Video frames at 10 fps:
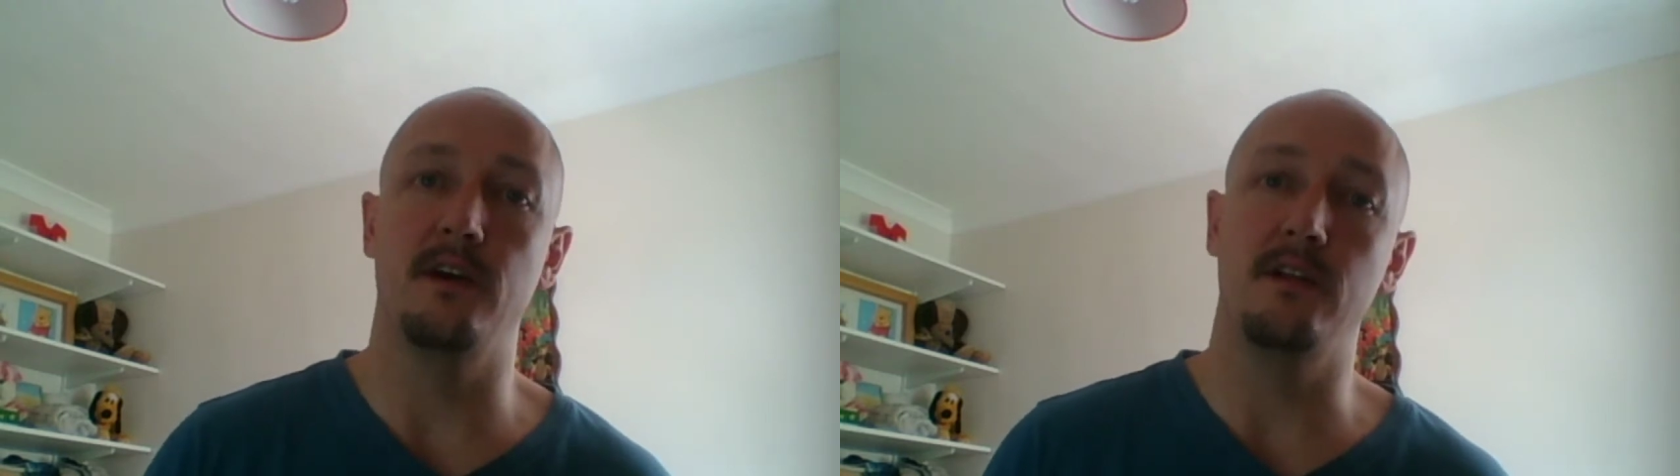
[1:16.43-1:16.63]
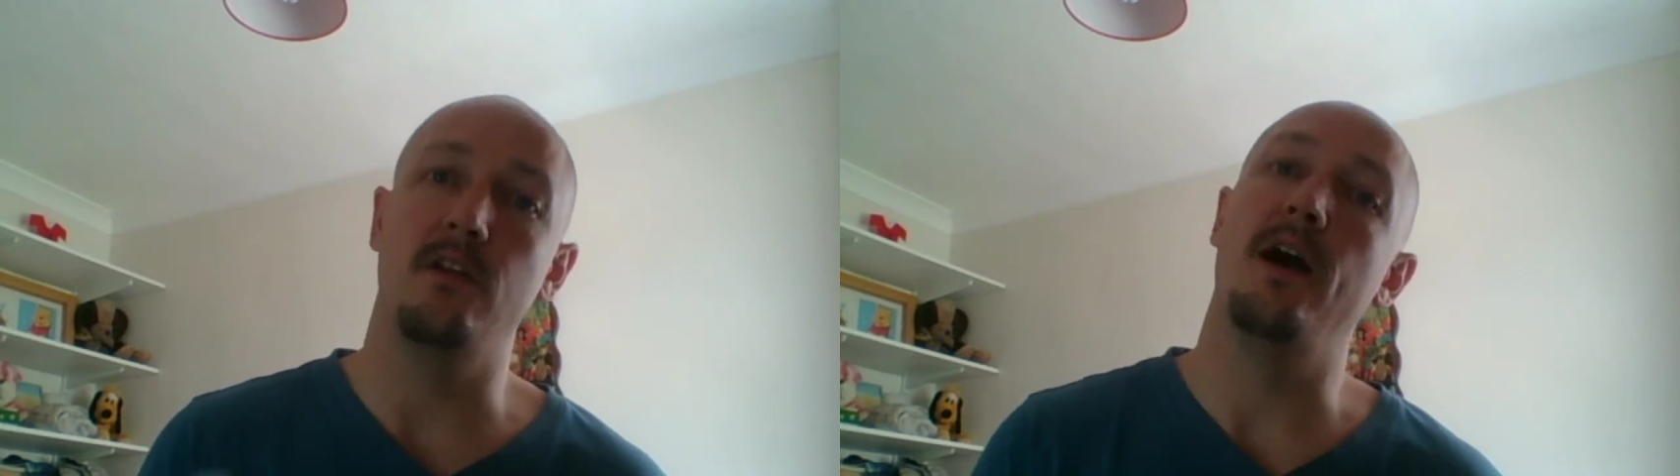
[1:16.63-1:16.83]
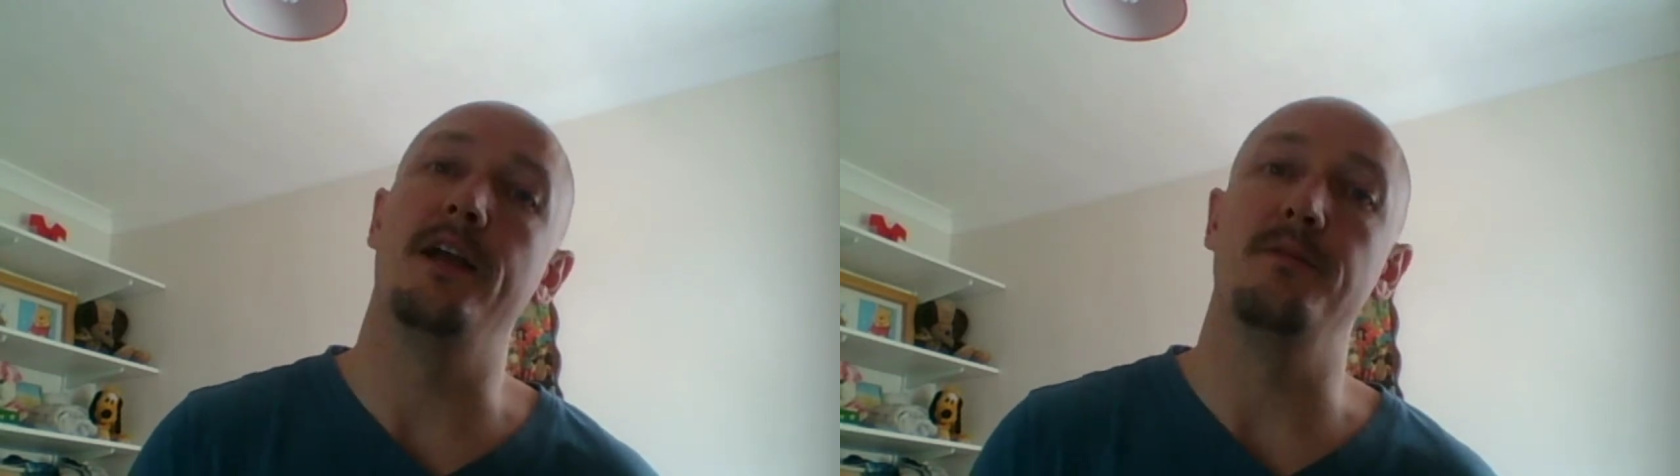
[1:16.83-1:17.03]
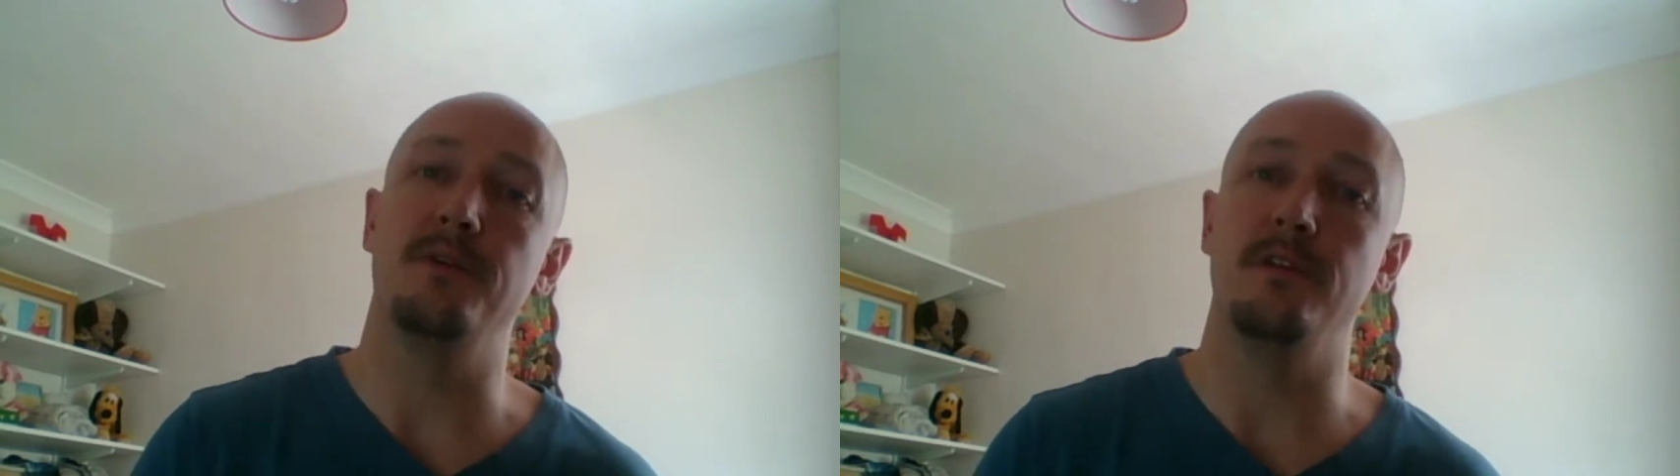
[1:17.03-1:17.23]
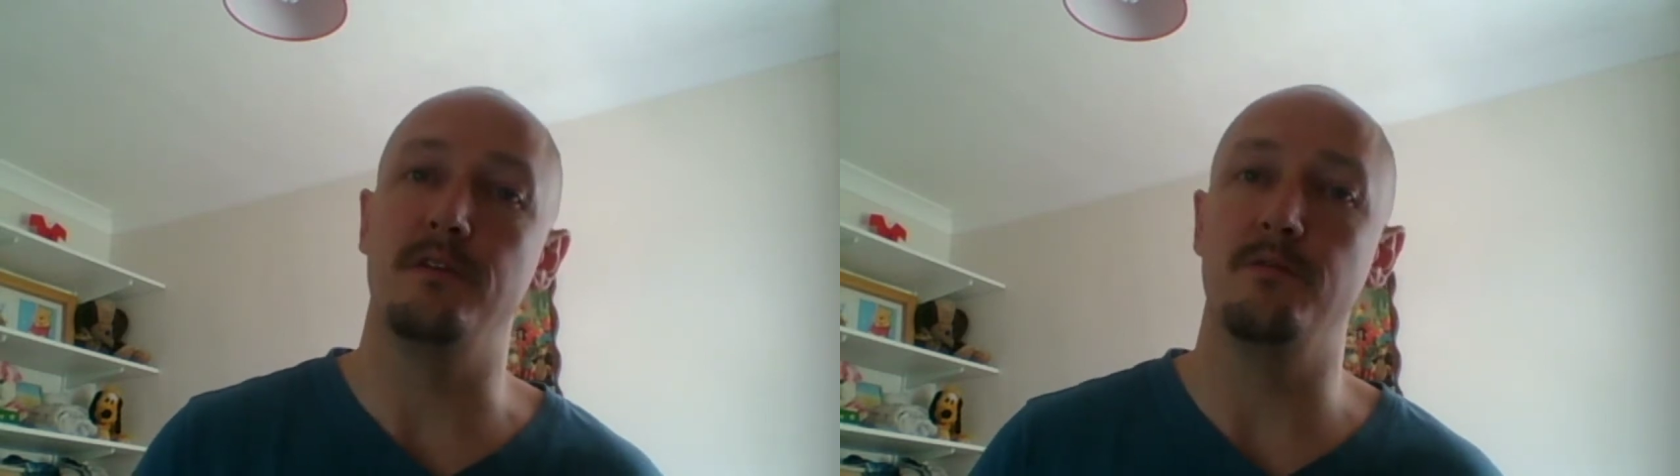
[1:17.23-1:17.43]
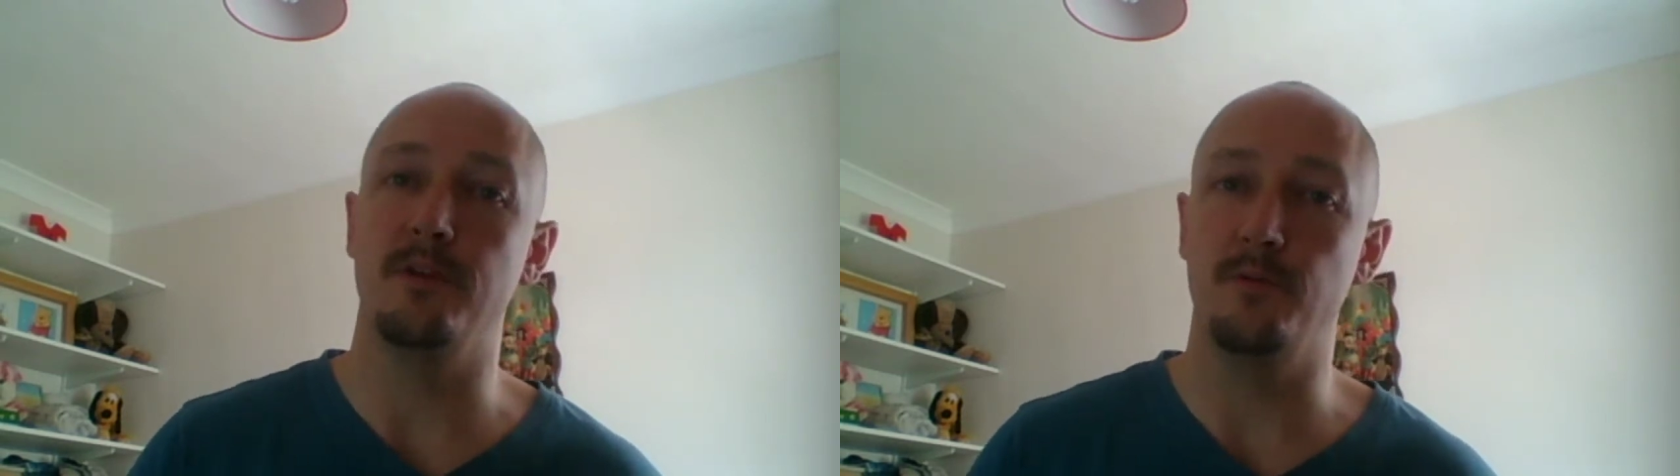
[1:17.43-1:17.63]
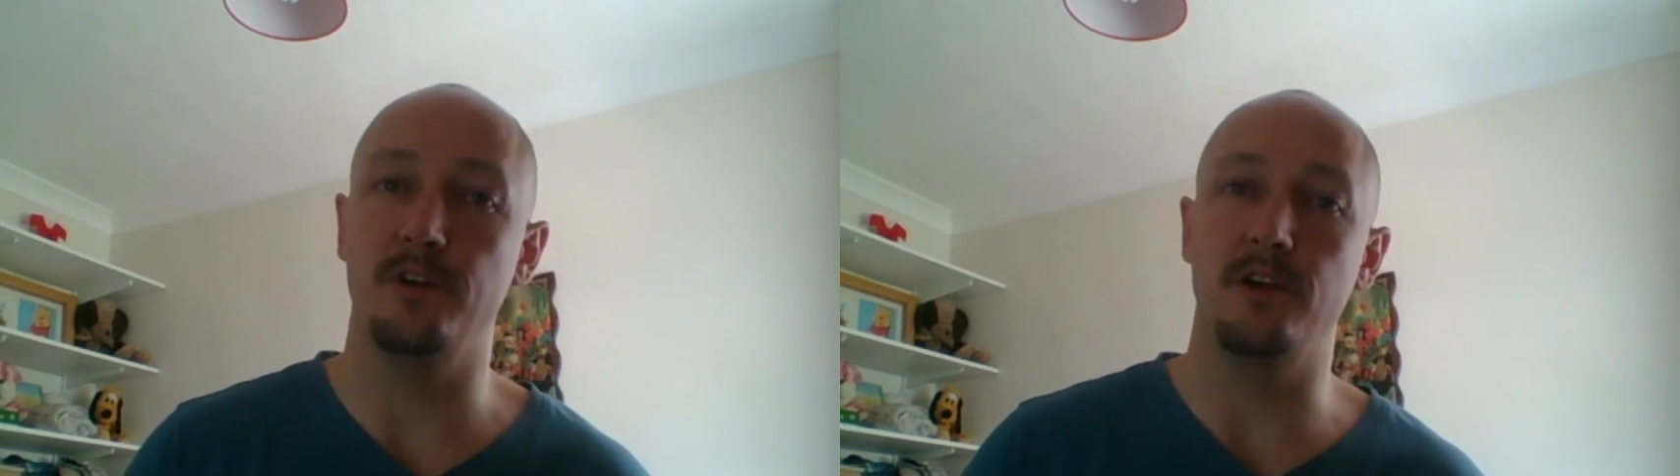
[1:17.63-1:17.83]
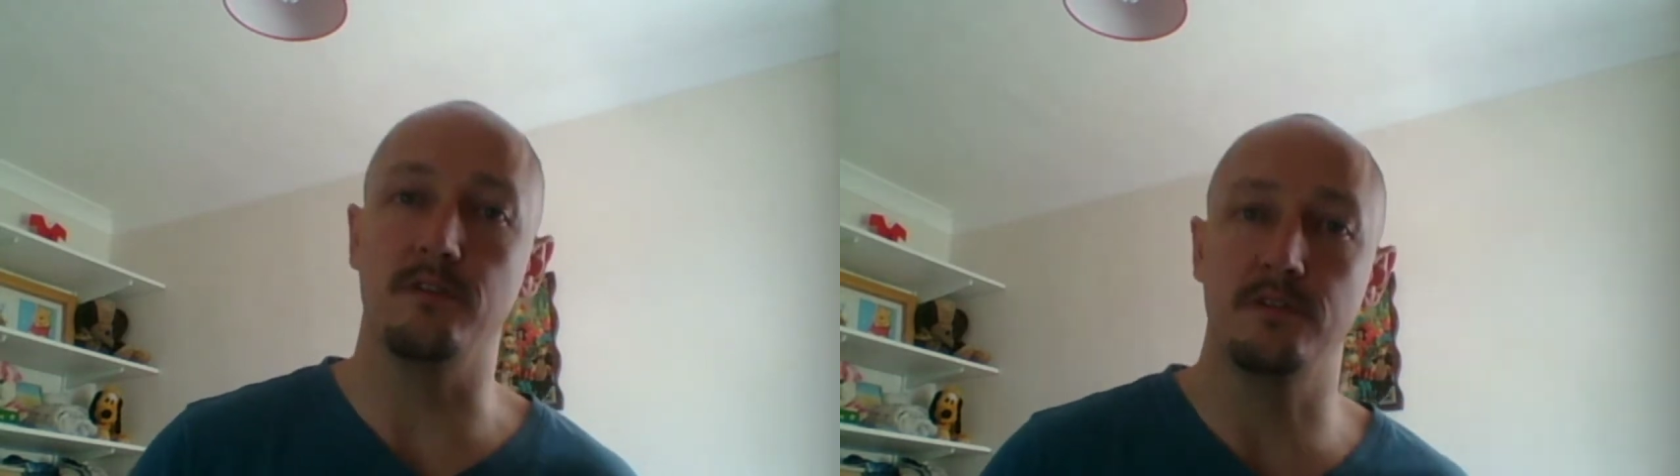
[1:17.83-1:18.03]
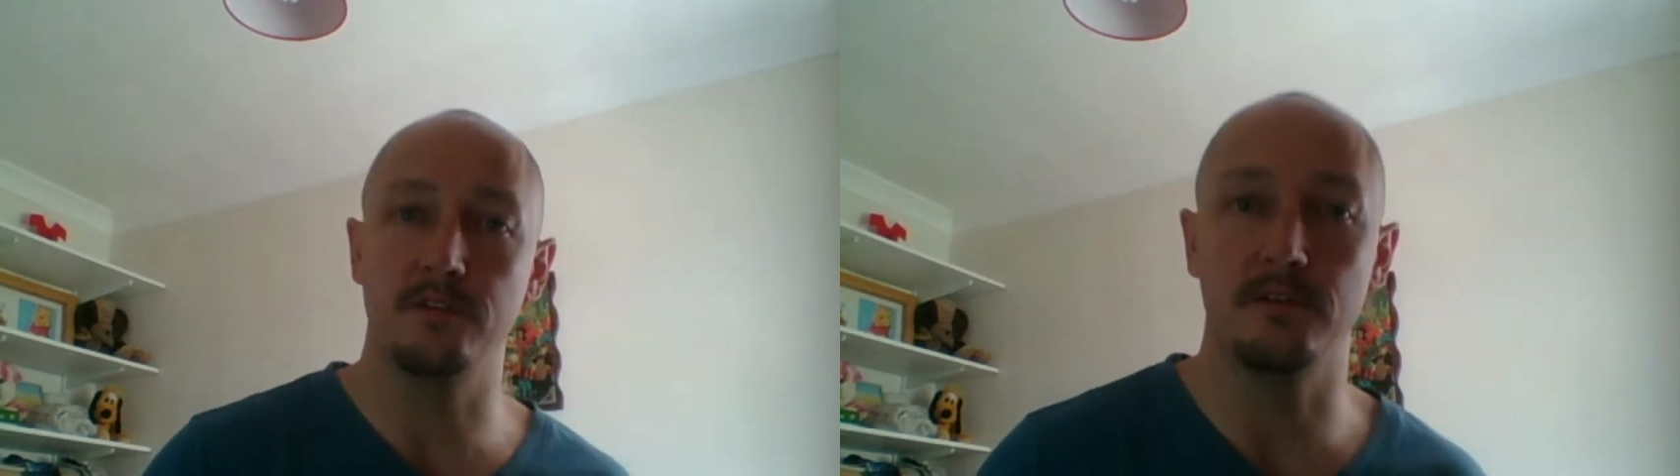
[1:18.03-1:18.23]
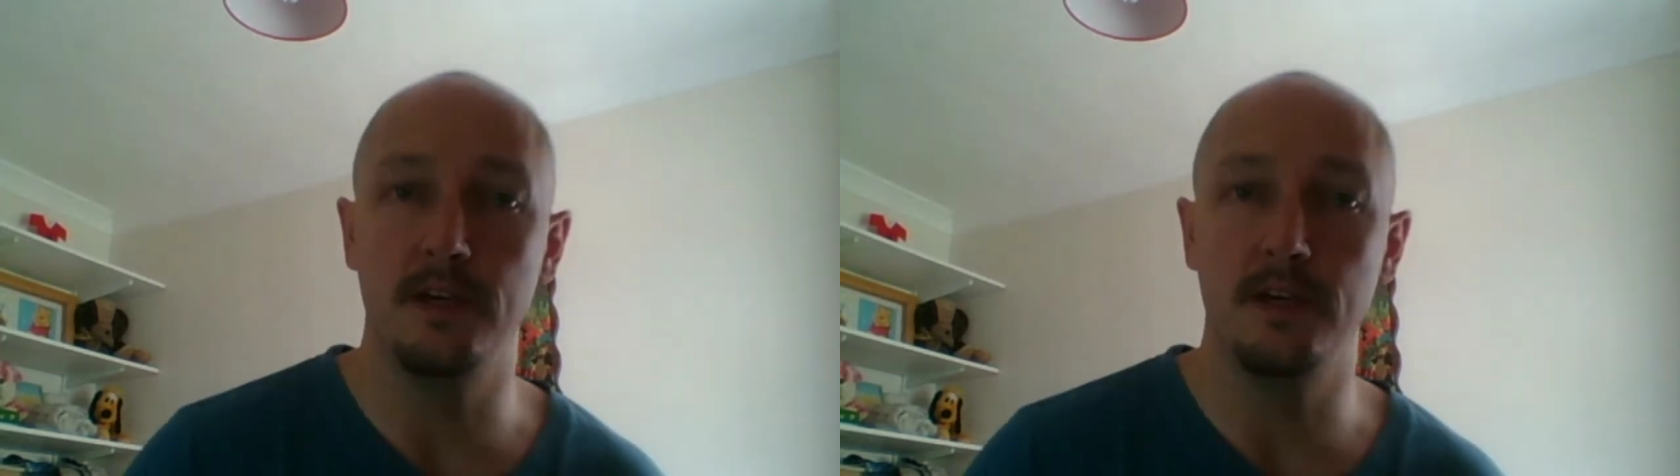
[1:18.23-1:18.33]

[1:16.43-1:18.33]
aligned with what I'm working on. So